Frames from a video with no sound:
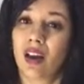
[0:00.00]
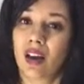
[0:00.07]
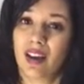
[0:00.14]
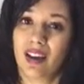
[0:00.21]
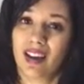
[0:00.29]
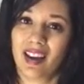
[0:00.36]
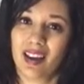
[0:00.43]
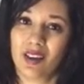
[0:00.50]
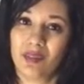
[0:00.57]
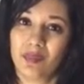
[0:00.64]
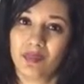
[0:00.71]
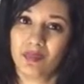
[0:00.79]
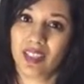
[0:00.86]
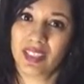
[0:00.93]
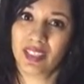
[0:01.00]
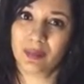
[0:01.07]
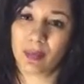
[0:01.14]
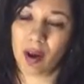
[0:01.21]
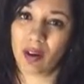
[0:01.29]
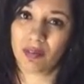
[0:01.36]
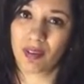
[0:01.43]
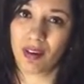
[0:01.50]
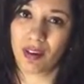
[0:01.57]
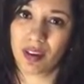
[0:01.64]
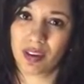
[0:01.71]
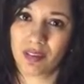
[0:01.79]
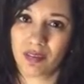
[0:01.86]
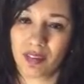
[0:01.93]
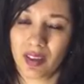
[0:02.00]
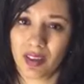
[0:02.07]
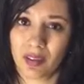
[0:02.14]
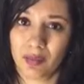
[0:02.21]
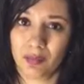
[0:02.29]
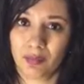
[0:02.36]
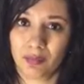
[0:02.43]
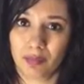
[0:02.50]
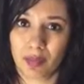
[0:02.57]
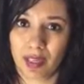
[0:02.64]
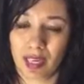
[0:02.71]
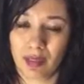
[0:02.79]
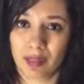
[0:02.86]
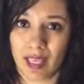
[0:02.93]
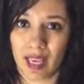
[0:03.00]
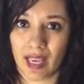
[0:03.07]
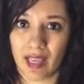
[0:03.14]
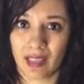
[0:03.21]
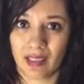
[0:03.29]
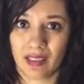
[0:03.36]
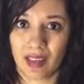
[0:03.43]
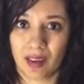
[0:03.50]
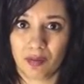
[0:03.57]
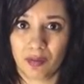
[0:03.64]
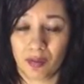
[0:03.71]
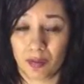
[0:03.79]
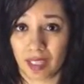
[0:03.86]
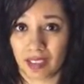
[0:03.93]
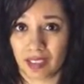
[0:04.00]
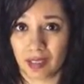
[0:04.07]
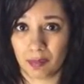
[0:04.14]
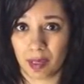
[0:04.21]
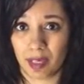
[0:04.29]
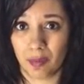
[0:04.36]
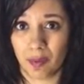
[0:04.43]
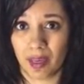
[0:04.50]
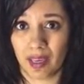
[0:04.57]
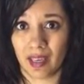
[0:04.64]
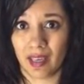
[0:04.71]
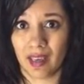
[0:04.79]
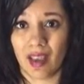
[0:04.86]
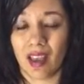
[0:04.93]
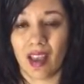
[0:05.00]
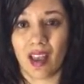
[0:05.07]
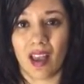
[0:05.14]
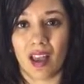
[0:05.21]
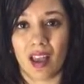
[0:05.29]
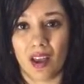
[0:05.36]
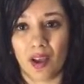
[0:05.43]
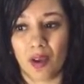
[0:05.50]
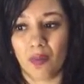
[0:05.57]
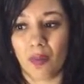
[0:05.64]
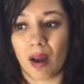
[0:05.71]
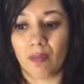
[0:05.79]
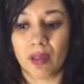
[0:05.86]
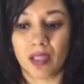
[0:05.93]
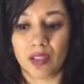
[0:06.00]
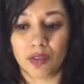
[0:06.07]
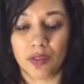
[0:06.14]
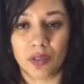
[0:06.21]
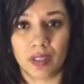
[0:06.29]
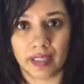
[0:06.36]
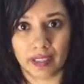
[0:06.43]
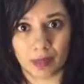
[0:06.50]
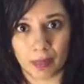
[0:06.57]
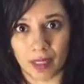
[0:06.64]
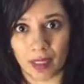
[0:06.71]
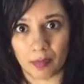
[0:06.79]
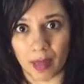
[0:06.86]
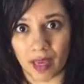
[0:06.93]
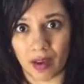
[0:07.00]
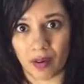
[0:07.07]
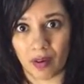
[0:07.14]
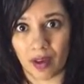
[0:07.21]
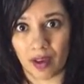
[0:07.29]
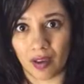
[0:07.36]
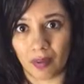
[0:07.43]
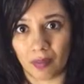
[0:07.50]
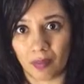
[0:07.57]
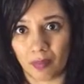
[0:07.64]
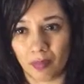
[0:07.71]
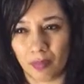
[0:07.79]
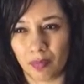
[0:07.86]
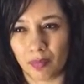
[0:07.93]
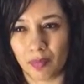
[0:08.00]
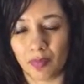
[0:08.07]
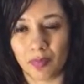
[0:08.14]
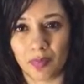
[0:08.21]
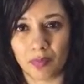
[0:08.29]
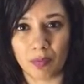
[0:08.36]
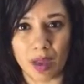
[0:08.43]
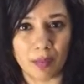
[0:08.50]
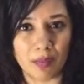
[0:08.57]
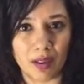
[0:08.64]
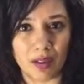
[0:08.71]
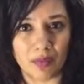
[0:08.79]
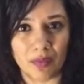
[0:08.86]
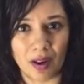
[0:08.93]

Hi, this is part five. My name's Anne, I'm from Cuddly Beerware. I'm going to talk a little bit about maybe